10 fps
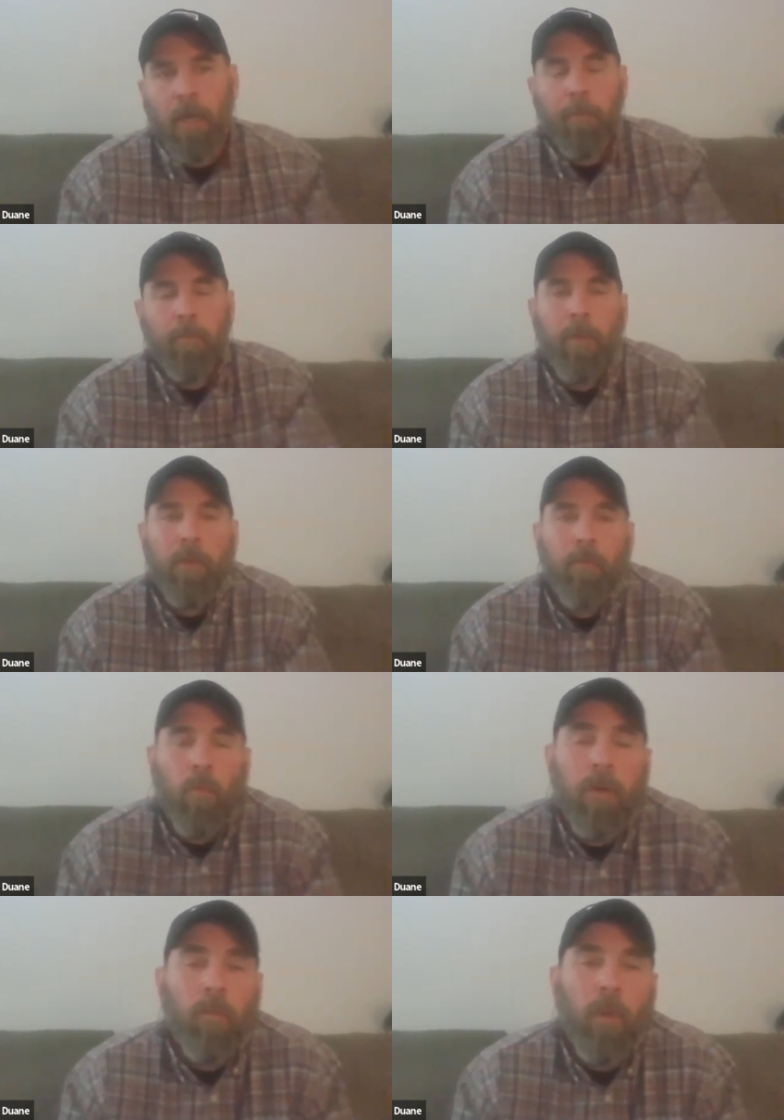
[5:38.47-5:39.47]
Um,
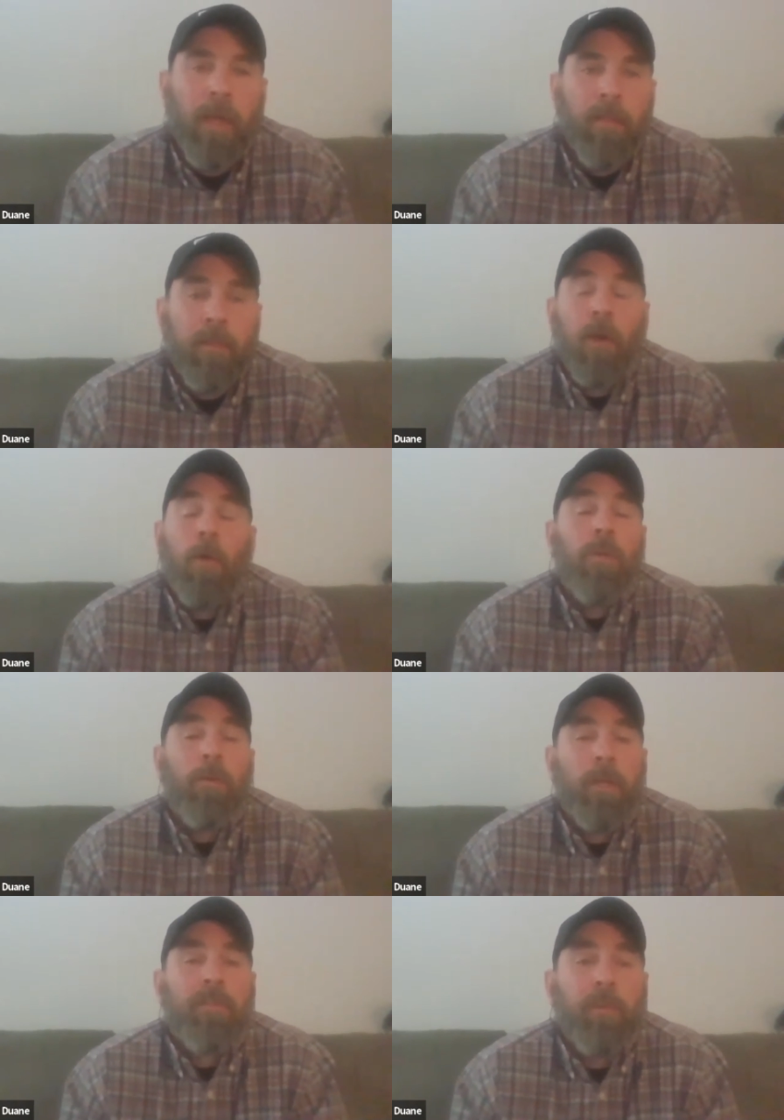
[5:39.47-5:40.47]
but one way, the
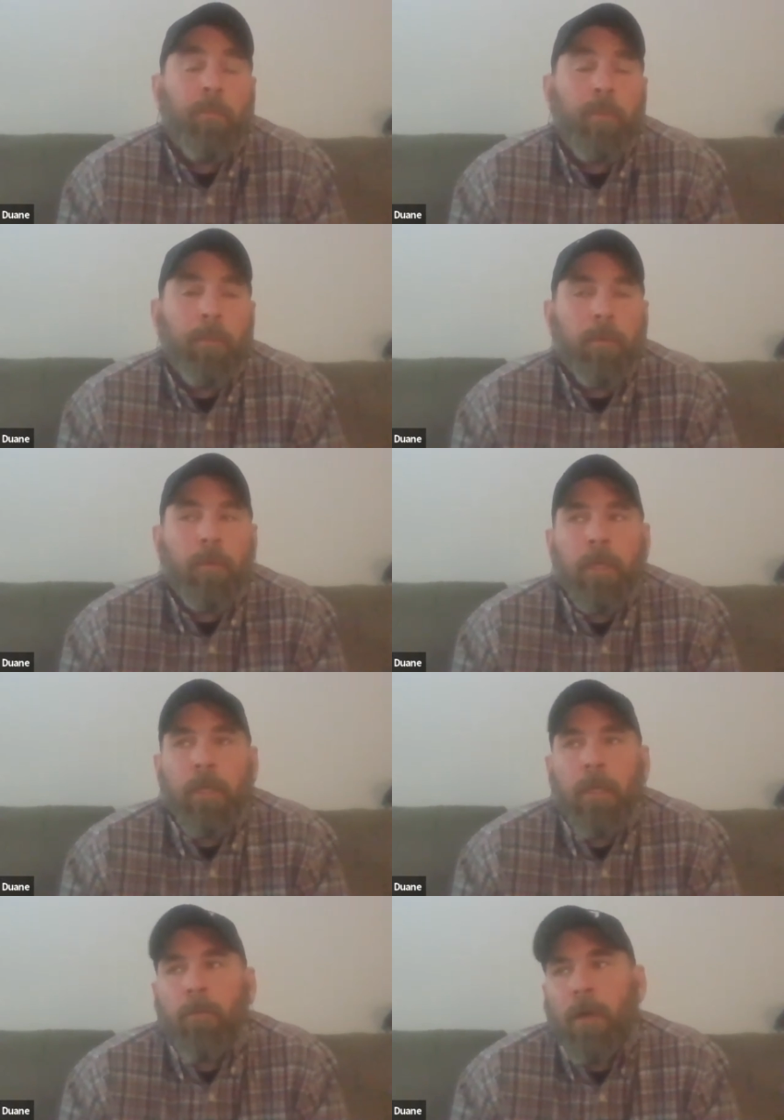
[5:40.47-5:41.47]
only way some
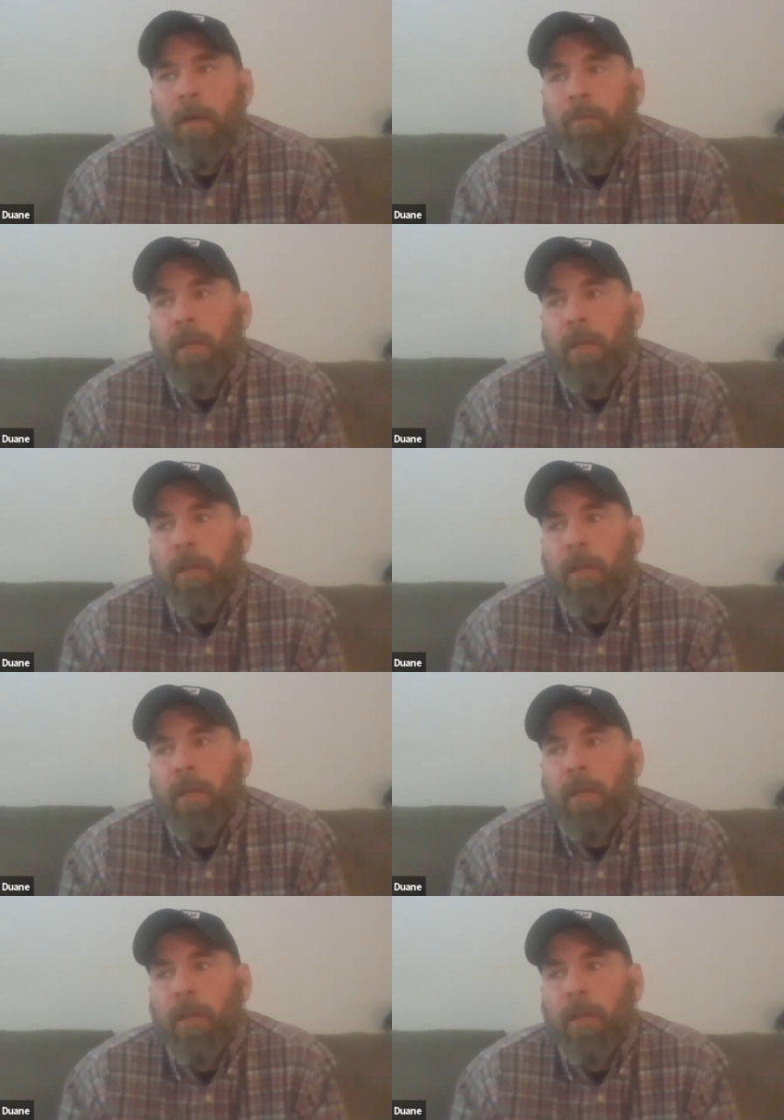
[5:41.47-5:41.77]
people will